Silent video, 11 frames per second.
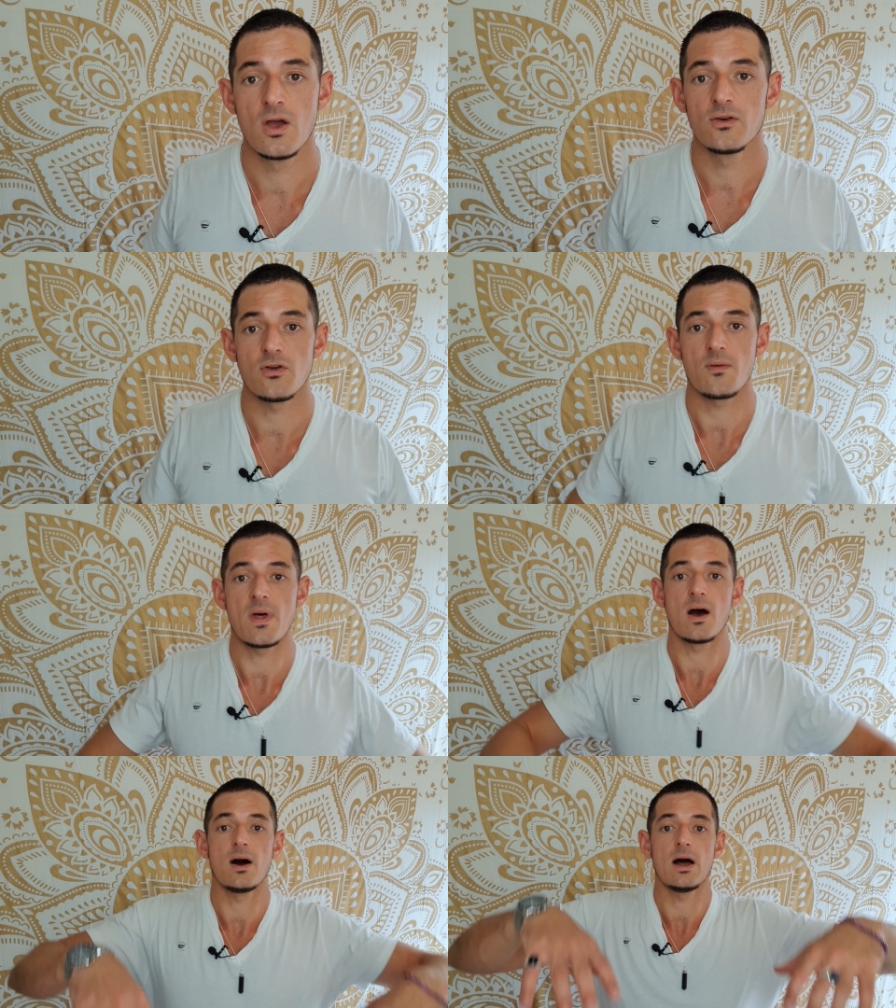From
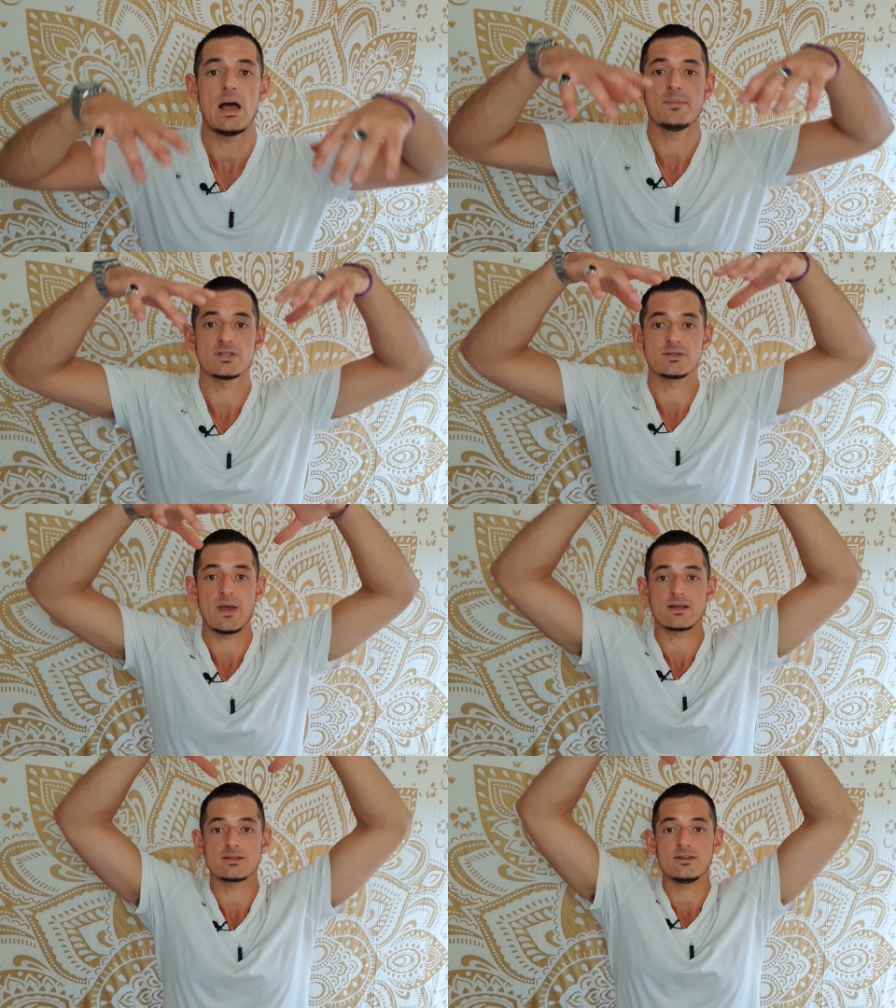that higher
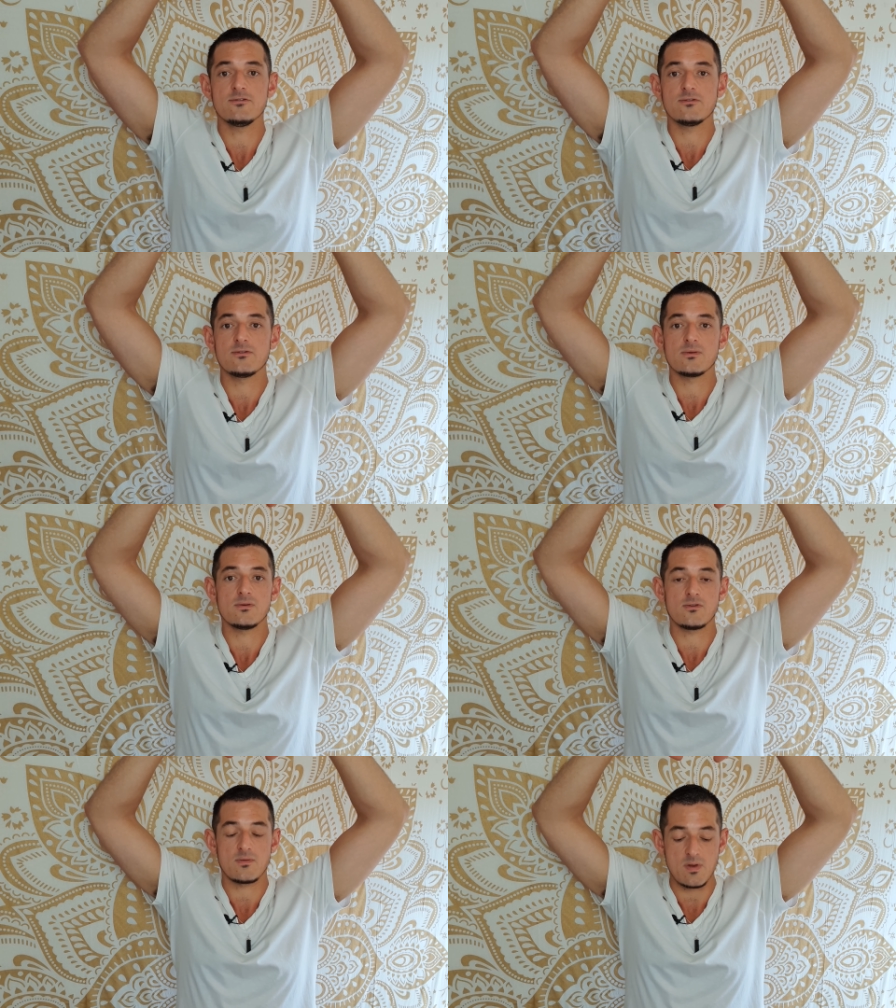perspective,
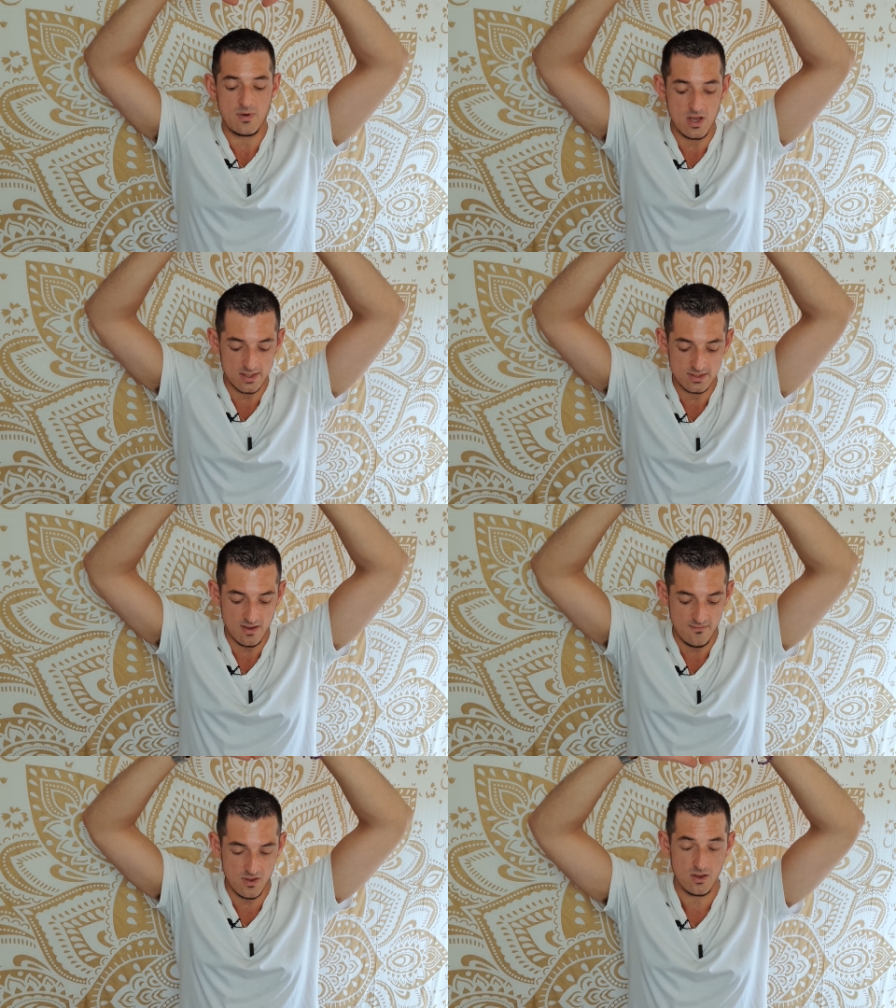from the bird's
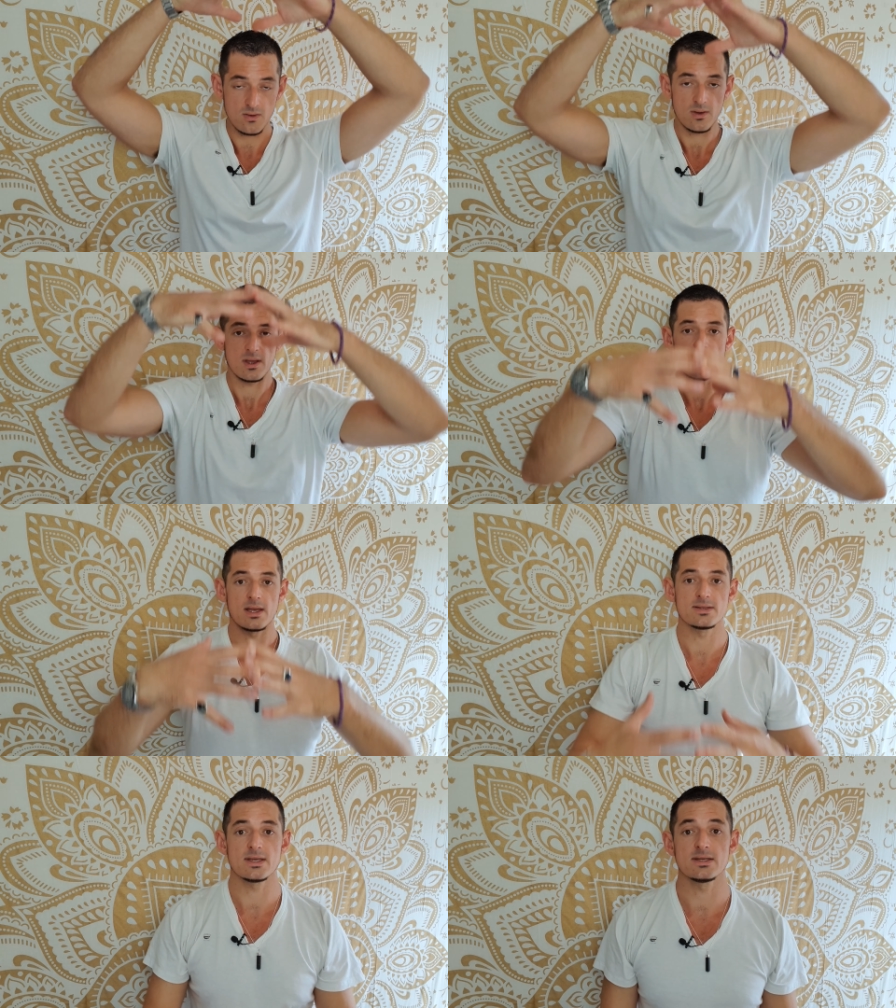eye view,
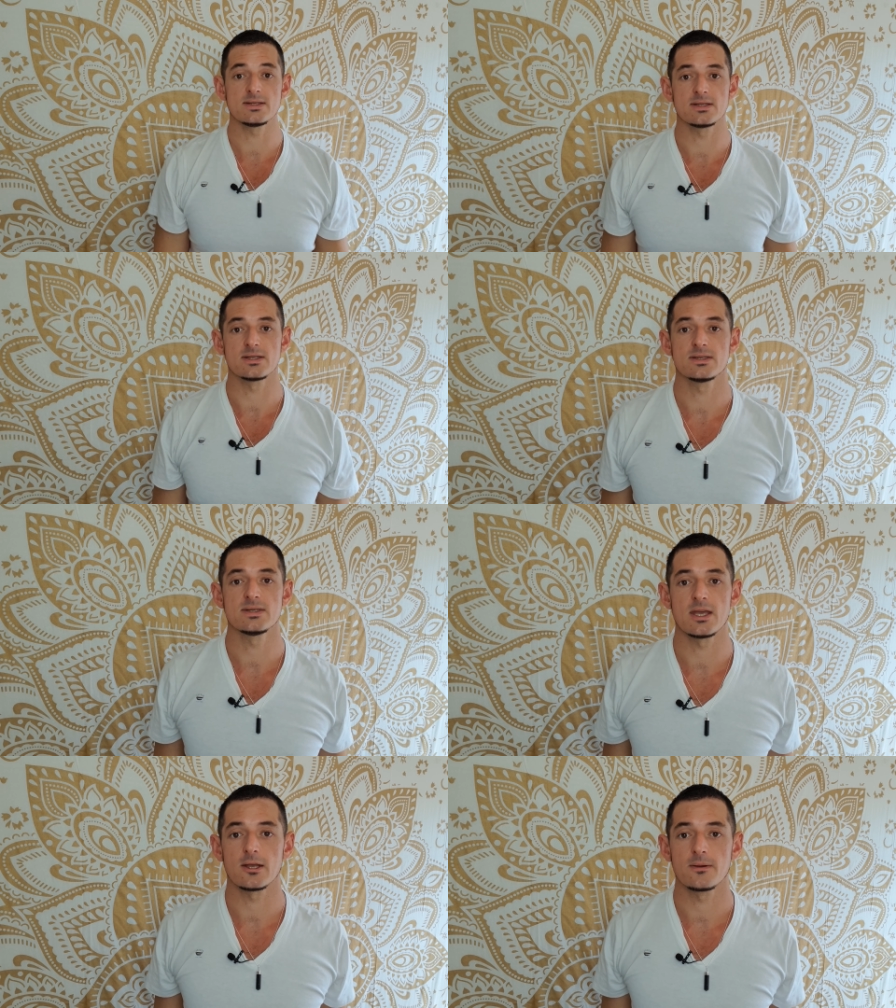it is easy to
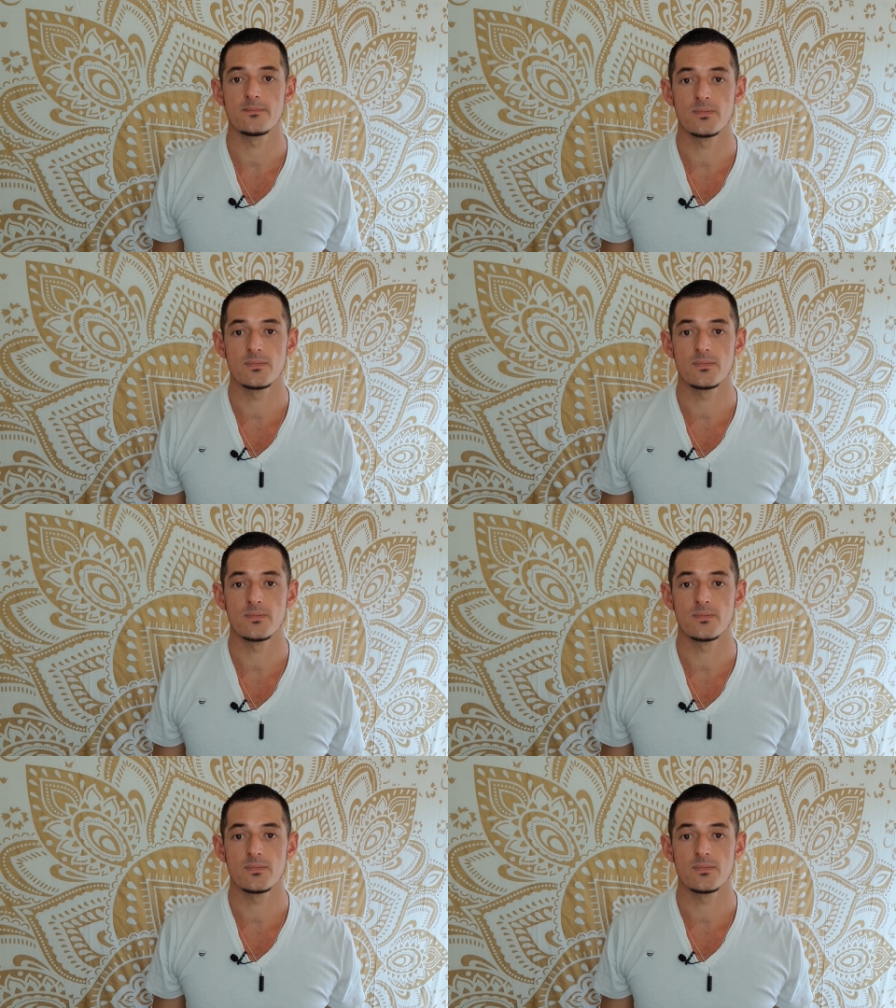see.